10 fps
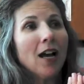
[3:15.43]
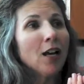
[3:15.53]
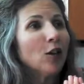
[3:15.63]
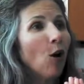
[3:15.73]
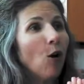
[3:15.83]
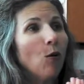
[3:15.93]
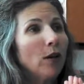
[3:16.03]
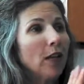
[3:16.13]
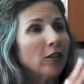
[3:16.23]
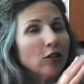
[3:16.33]
go
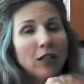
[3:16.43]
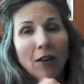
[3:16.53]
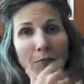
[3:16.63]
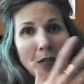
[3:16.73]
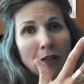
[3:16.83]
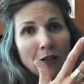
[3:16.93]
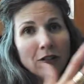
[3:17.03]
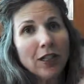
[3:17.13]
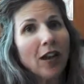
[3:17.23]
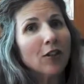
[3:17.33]
and not just have meals
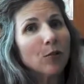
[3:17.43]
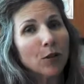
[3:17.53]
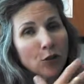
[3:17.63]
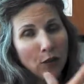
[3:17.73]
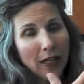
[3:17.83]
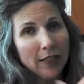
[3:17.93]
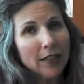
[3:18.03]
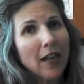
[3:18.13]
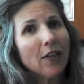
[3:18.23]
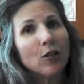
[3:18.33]
together, but training
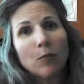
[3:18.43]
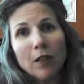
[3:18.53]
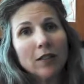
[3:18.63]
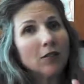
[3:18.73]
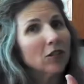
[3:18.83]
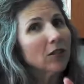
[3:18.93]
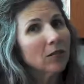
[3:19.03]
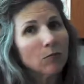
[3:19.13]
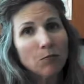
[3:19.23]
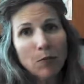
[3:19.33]
together, but just
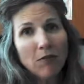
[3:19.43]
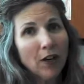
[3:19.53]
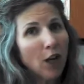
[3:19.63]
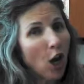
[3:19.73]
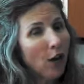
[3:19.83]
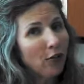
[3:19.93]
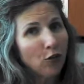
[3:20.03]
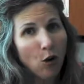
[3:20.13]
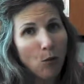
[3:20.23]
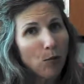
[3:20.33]
be very honest
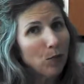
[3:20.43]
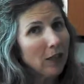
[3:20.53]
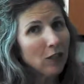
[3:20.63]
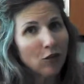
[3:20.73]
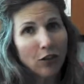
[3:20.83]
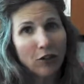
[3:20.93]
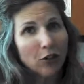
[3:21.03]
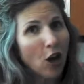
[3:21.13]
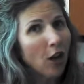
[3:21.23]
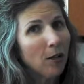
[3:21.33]
and open with each other.
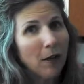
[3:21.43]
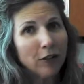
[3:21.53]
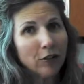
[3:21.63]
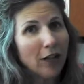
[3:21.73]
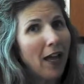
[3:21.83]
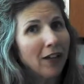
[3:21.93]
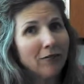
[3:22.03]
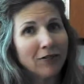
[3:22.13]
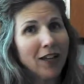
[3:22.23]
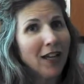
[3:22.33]
Talk about your
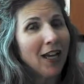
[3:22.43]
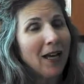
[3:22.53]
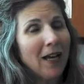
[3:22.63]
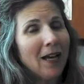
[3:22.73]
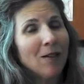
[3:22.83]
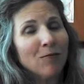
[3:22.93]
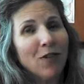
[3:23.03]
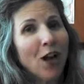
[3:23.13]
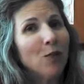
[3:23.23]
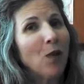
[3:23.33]
life.
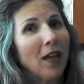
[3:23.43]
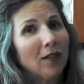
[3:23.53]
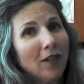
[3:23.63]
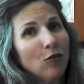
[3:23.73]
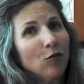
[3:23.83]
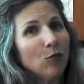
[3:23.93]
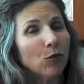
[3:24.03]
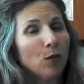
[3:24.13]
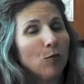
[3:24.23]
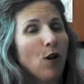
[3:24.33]
Find ways that you can
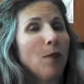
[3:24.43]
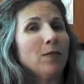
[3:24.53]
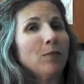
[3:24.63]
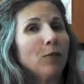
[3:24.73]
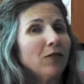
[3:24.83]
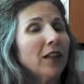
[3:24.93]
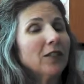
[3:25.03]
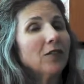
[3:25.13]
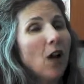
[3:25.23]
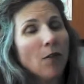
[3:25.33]
really prompt some
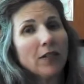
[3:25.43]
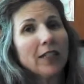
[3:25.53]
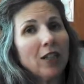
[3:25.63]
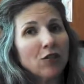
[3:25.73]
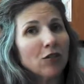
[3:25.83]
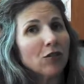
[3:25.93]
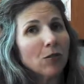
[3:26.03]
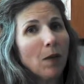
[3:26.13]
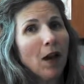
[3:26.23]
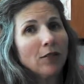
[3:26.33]
reflective conversations
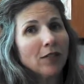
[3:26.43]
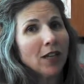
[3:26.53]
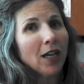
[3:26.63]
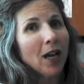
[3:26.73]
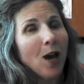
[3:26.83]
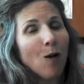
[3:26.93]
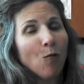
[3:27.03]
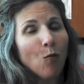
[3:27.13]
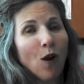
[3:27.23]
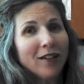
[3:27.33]
about
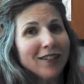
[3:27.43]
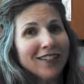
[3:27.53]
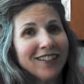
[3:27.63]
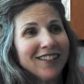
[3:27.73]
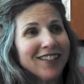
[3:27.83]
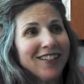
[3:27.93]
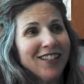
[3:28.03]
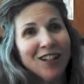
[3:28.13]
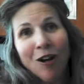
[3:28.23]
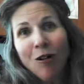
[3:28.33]
what
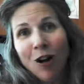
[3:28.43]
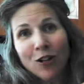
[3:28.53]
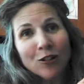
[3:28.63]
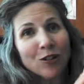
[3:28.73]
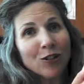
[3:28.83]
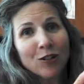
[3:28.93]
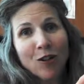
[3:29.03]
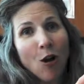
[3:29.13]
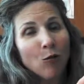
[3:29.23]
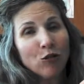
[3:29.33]
are your
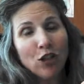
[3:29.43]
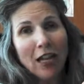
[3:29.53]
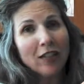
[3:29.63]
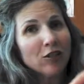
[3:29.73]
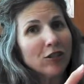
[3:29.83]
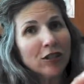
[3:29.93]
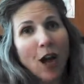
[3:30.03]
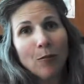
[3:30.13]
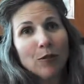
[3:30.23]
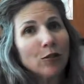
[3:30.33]
own challenges and
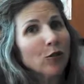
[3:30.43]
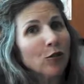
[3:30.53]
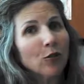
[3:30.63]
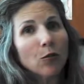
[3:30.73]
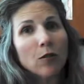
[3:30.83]
obstacles.